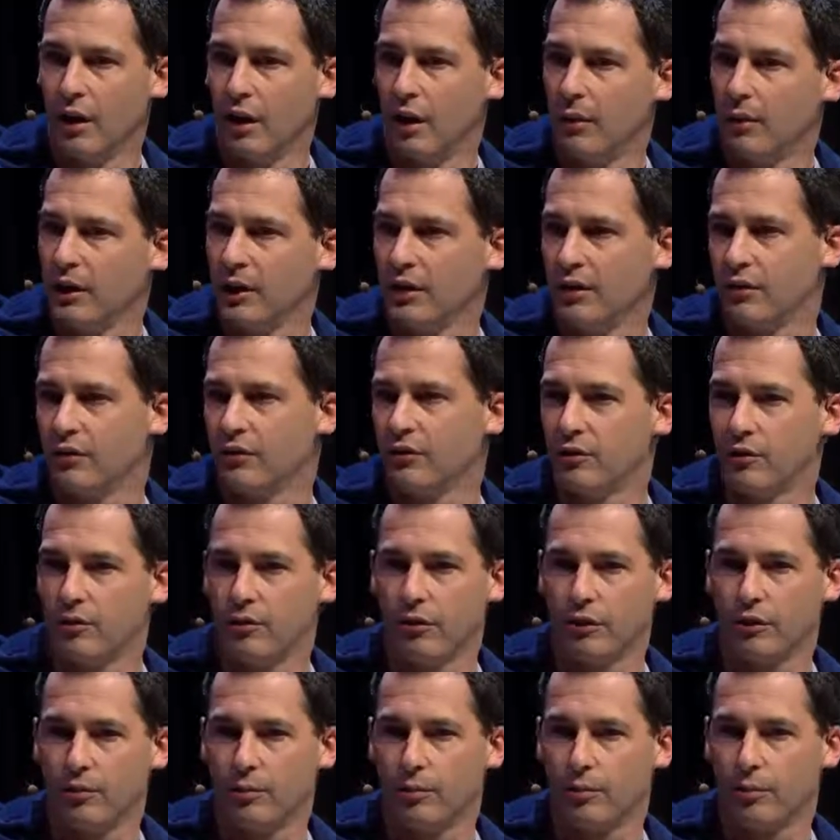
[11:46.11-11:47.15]
I mean,
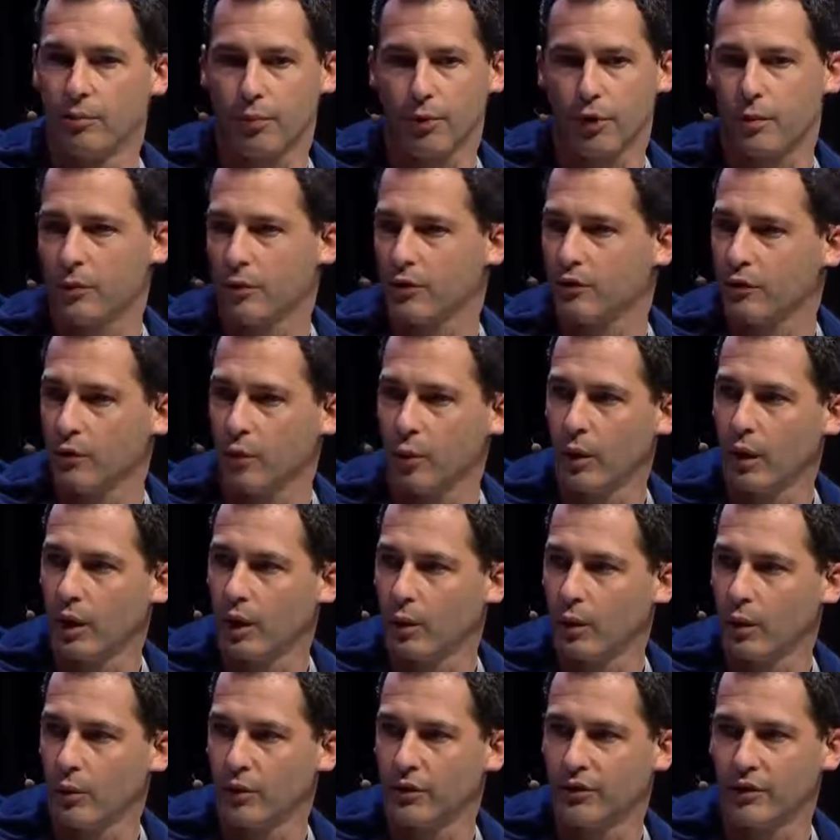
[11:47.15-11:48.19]
just pretty much the way
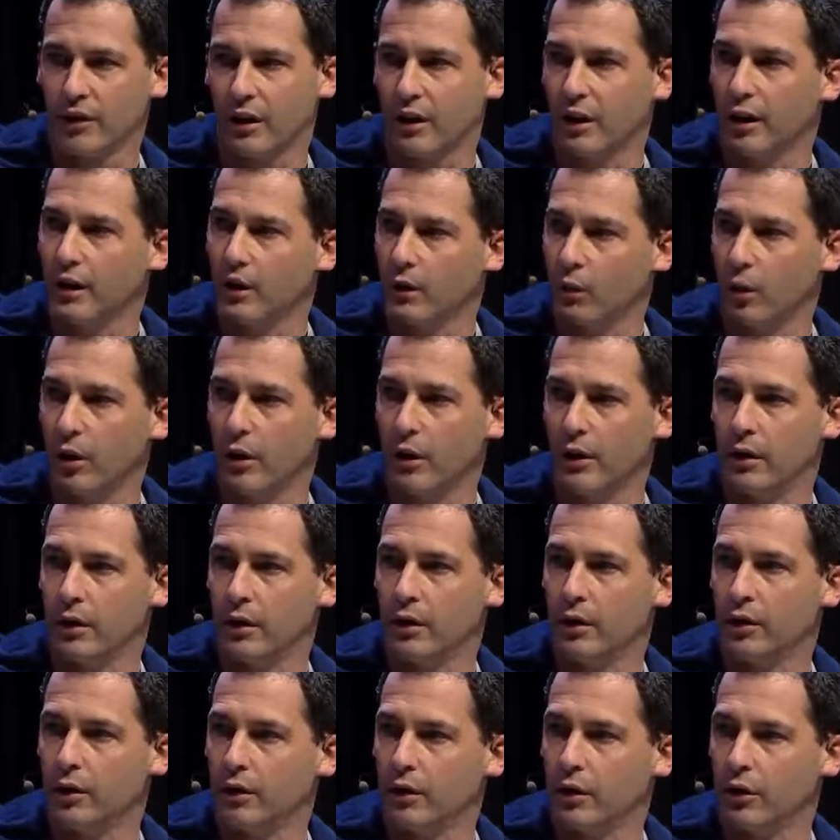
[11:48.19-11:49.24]
we would tell anyone,